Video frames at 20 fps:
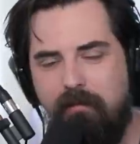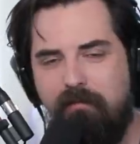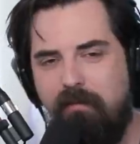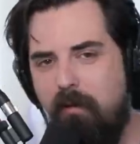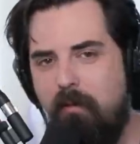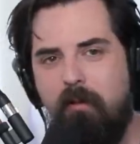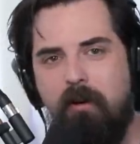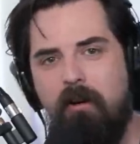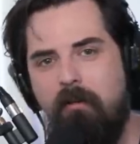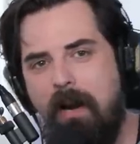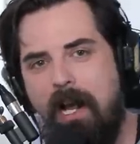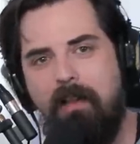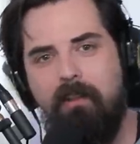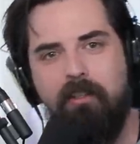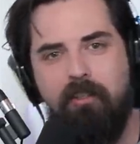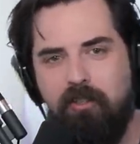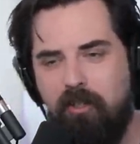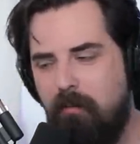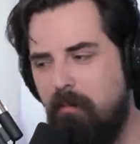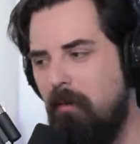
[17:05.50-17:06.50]
If we were around
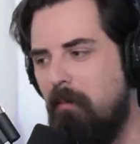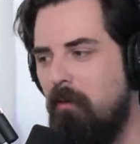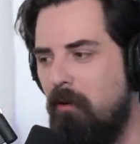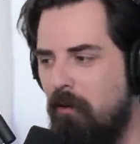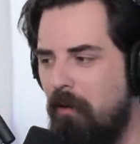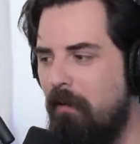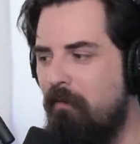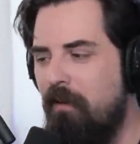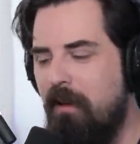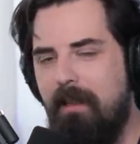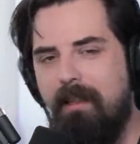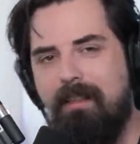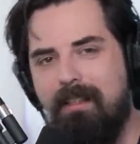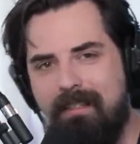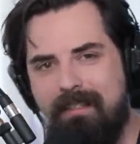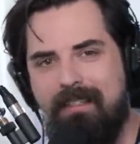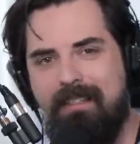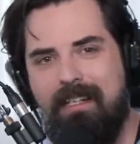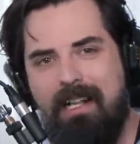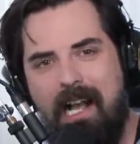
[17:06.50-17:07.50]
the Super Bowl, I feel like
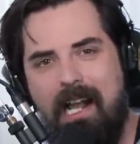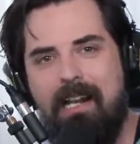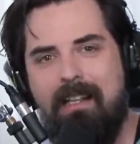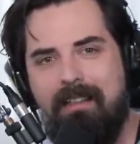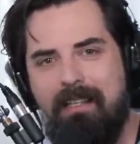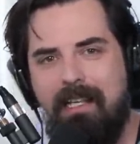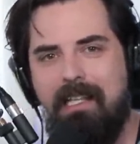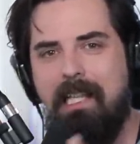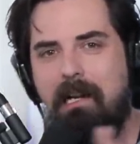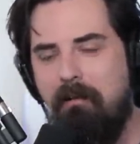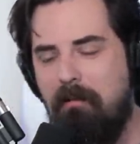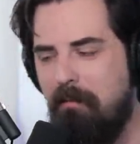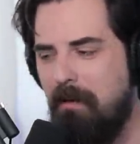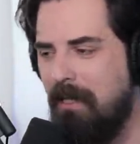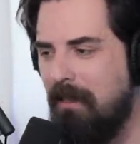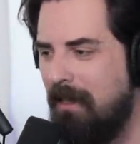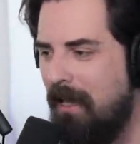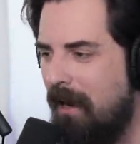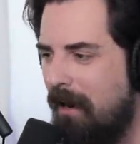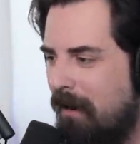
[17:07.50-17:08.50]
this is the kind of thing that would
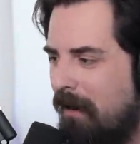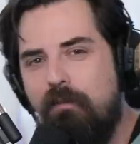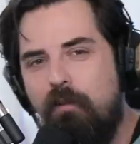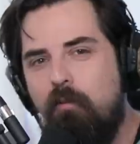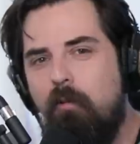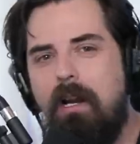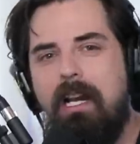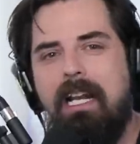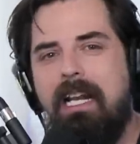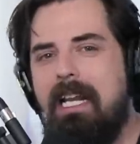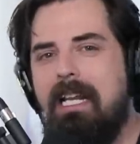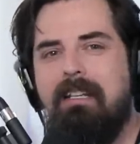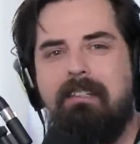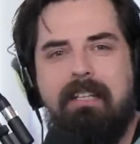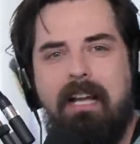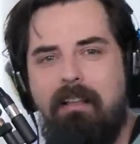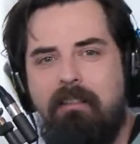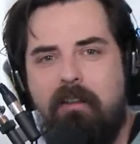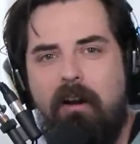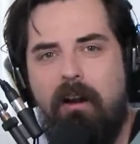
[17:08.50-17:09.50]
be there. For what it
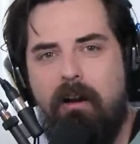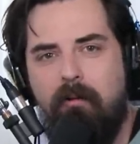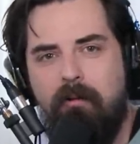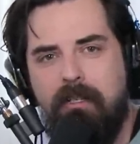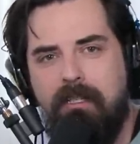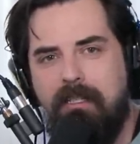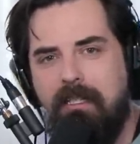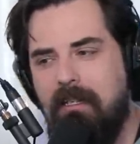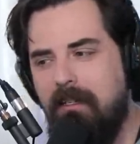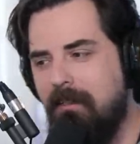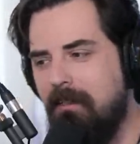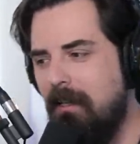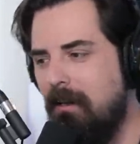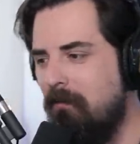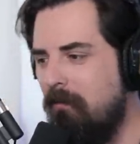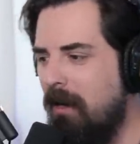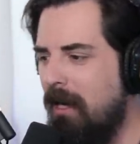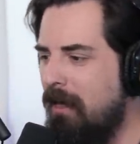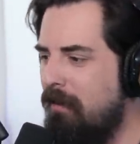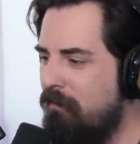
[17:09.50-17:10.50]
is, I thought it was decent,
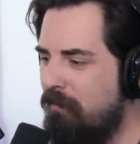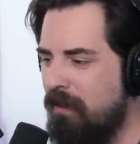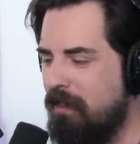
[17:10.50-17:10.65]
right?